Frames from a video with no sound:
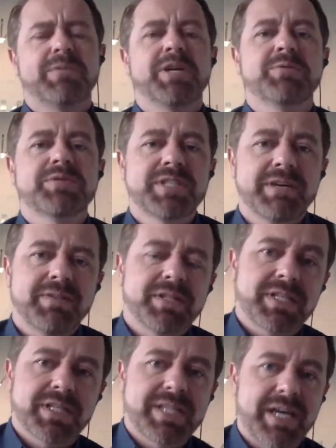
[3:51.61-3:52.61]
made was
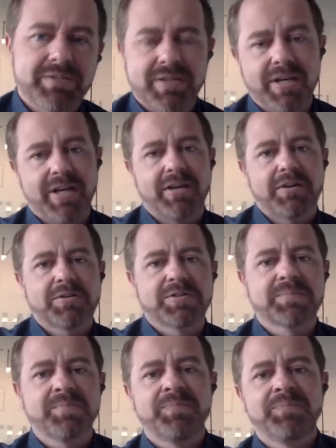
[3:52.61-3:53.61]
$76,000.